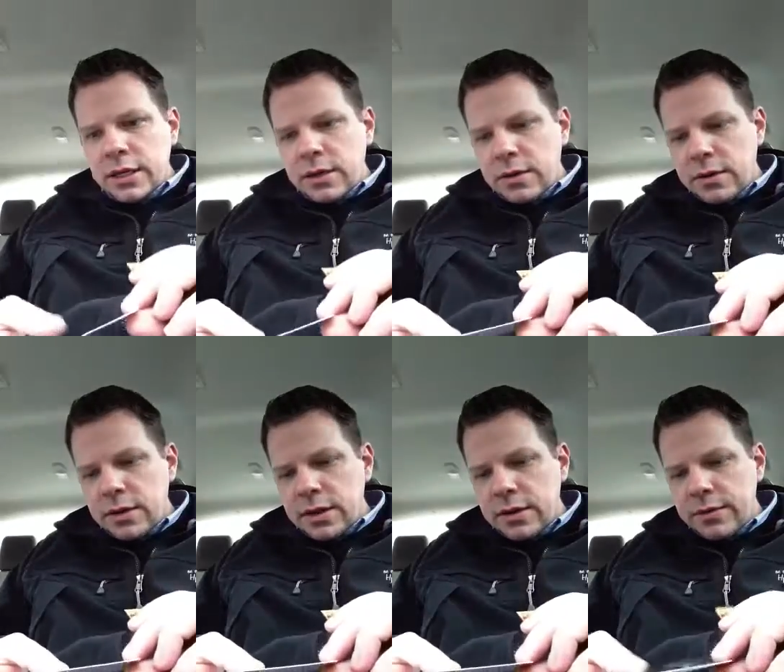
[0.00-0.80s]
card
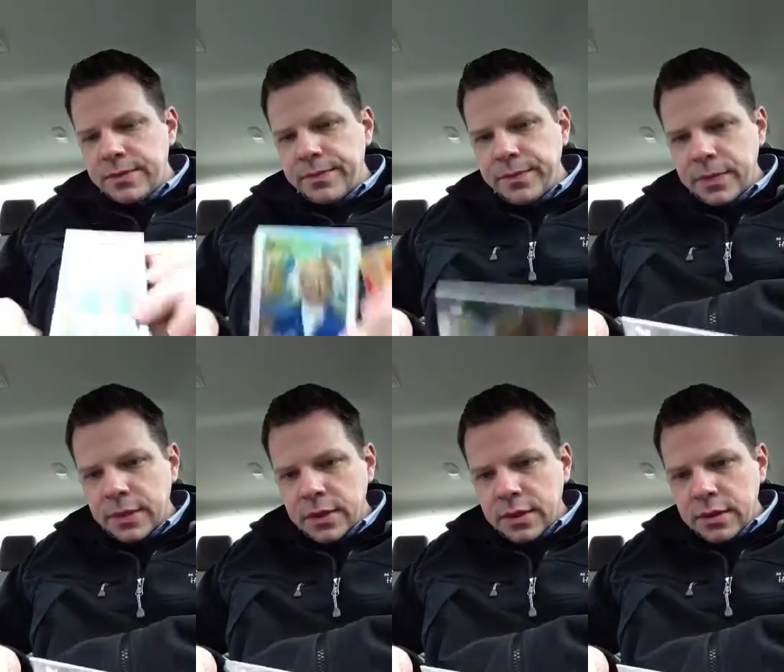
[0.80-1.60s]
there.
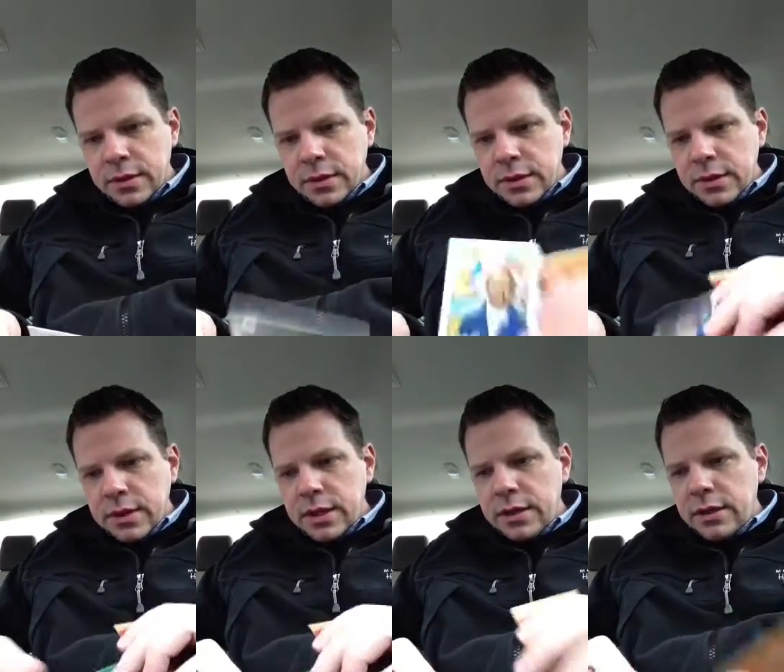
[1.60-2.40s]

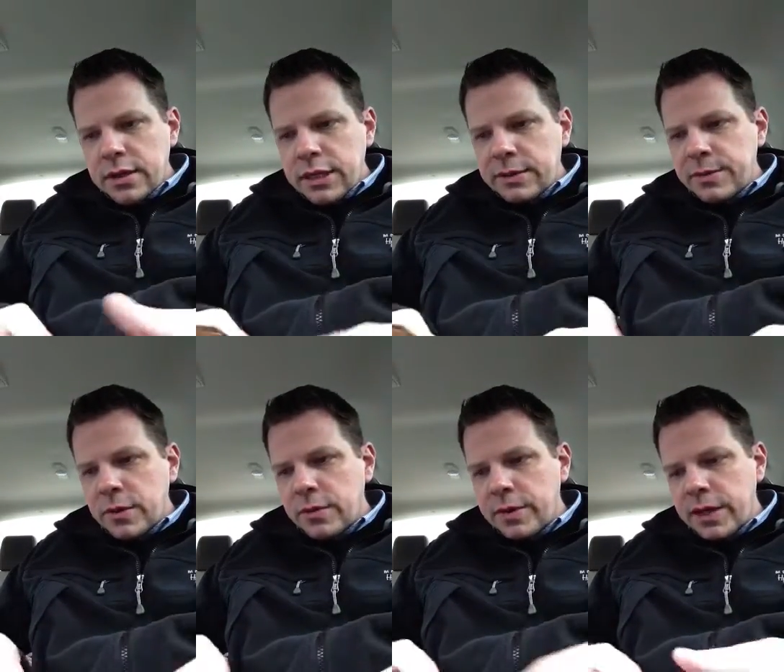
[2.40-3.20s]
Again, not Diamond
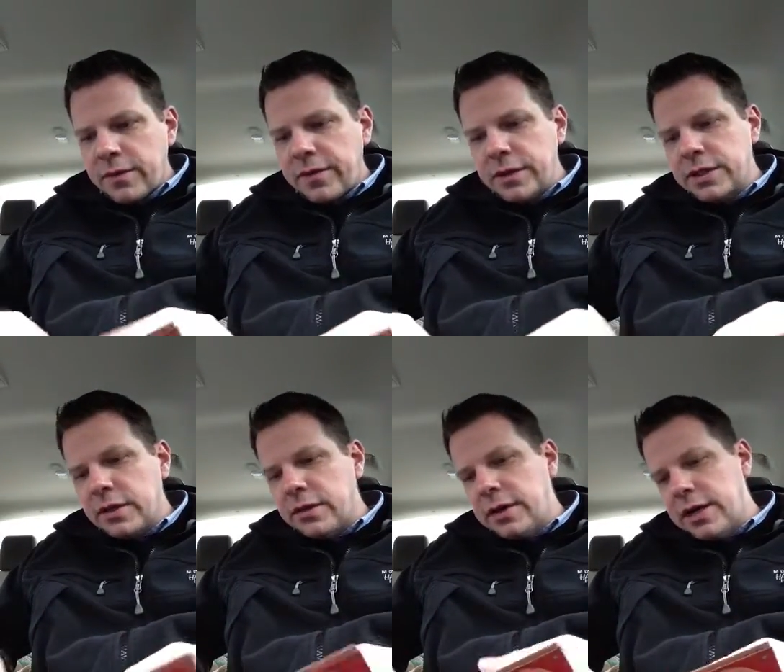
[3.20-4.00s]
Sparkle. We got our first
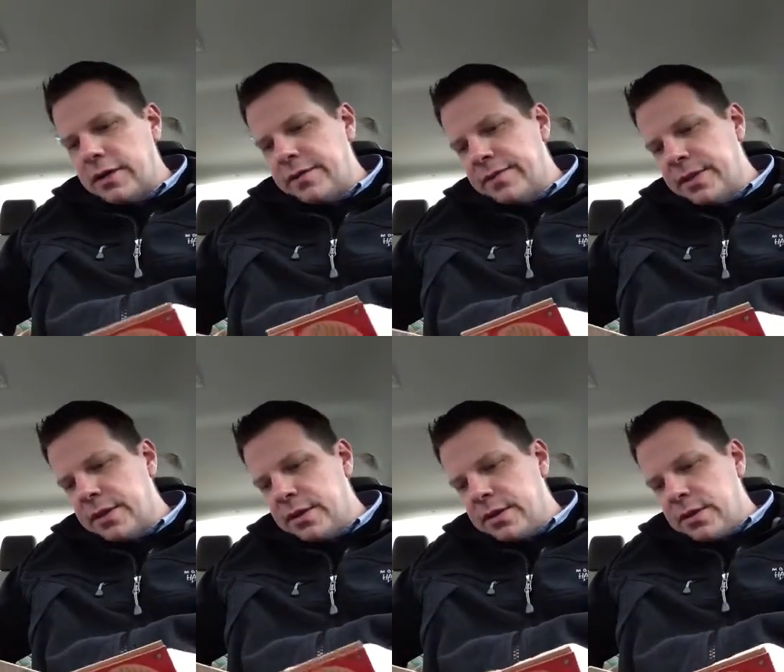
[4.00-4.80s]
autograph.
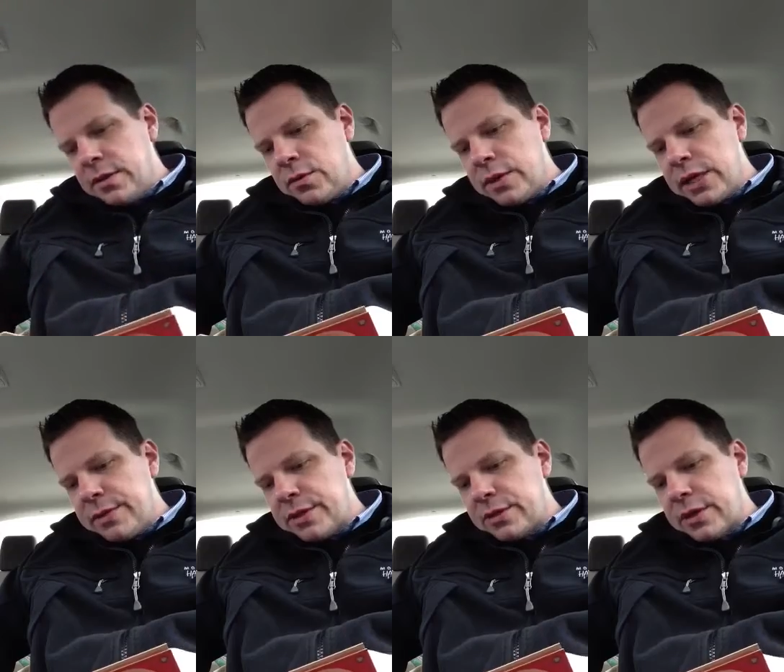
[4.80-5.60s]
We got
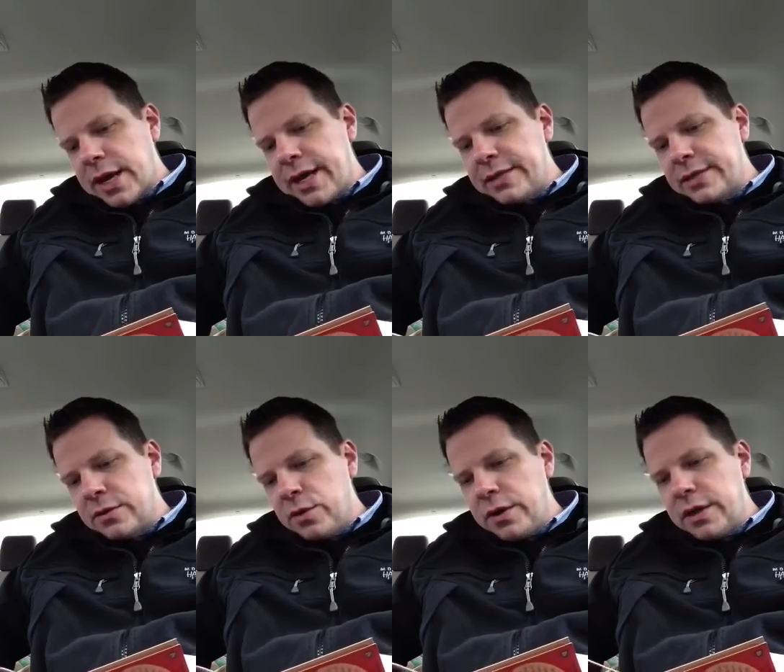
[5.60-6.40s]
Mr.
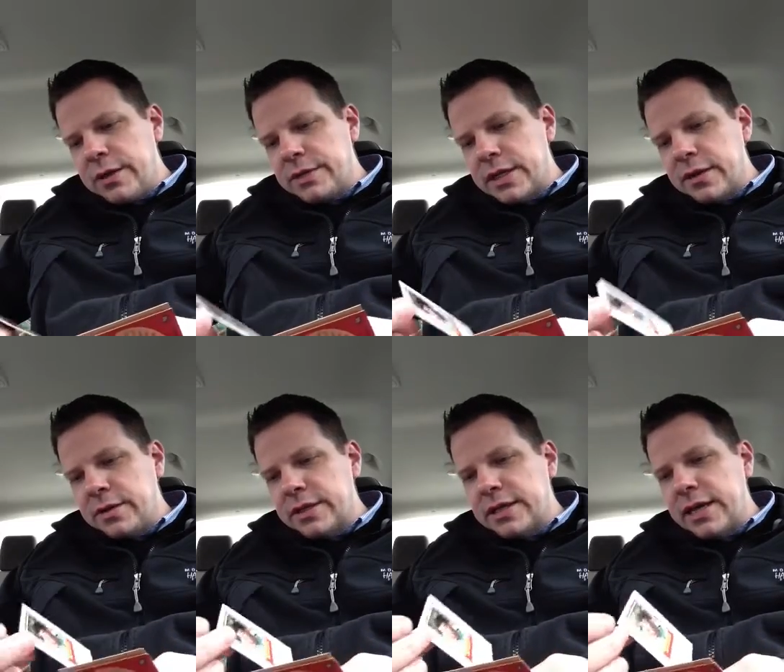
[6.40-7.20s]
Anson Williams, and I know
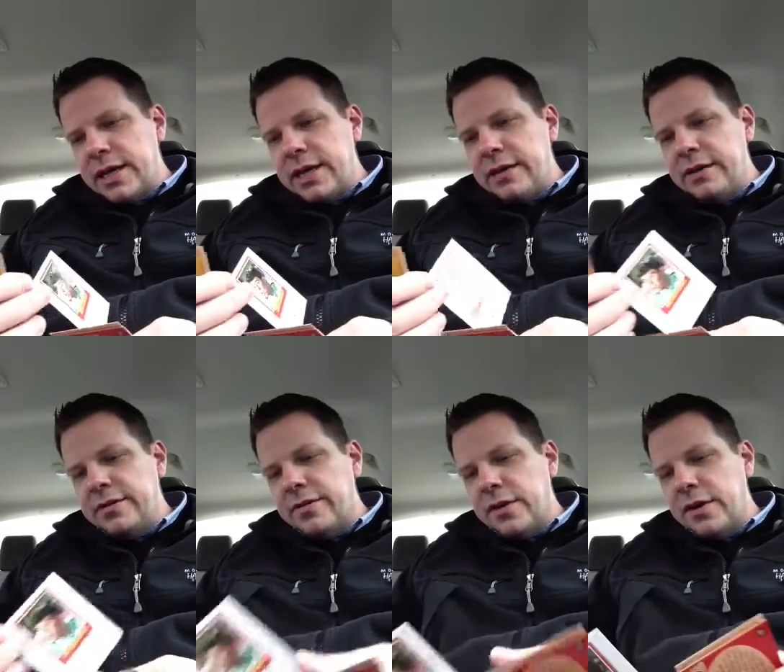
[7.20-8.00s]
this guy. He is
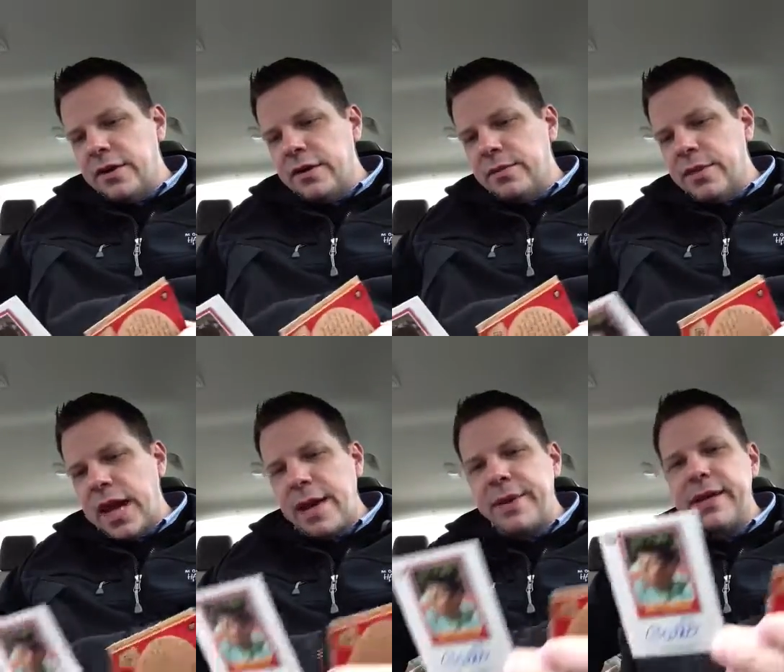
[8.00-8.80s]
from
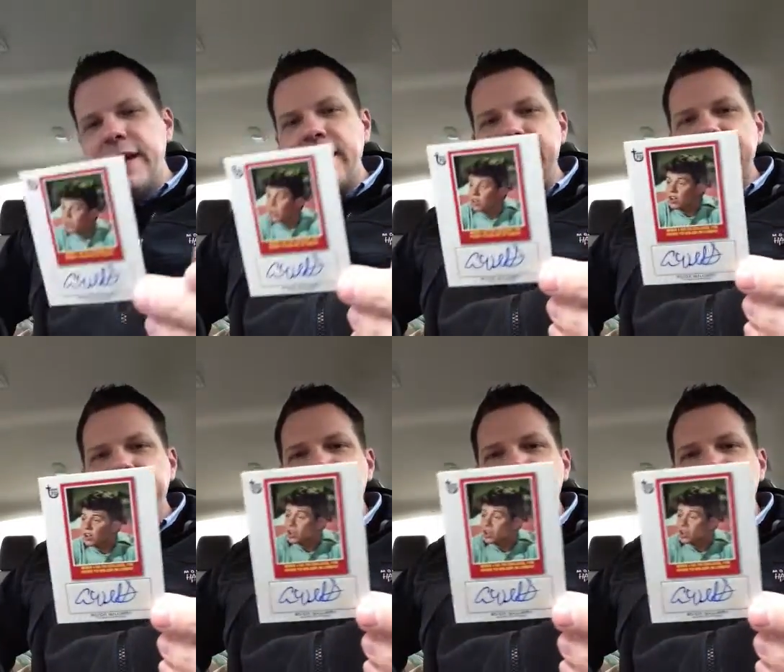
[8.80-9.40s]
Happy Days.